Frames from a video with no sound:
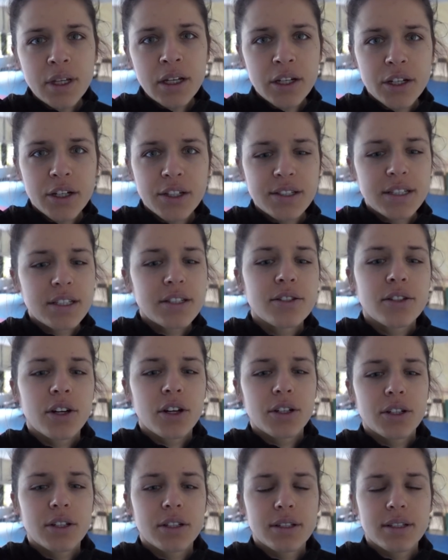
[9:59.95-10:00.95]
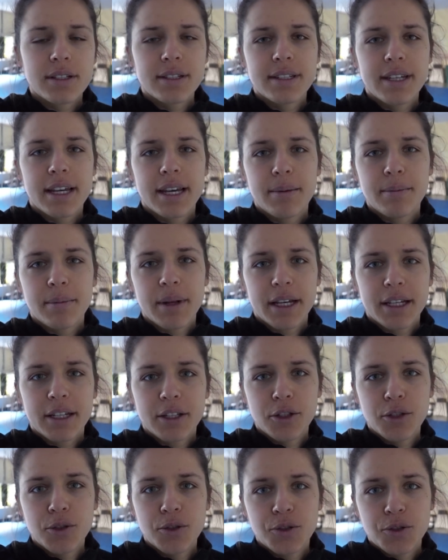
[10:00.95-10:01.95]
because it's not the same like
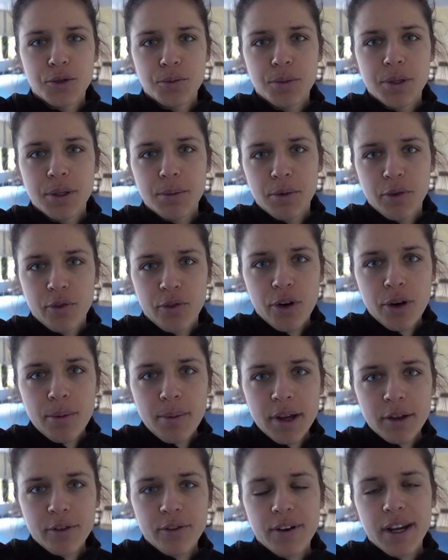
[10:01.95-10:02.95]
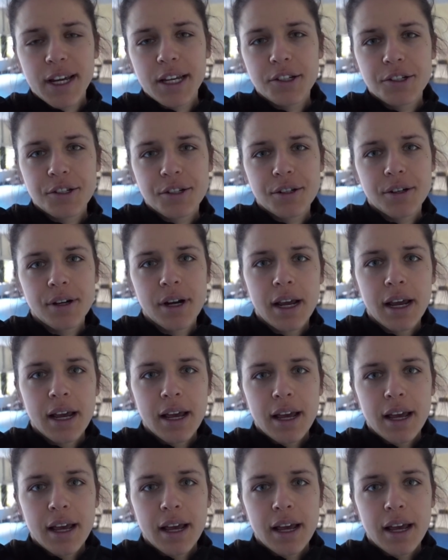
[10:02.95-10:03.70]
it used to be before my fracture.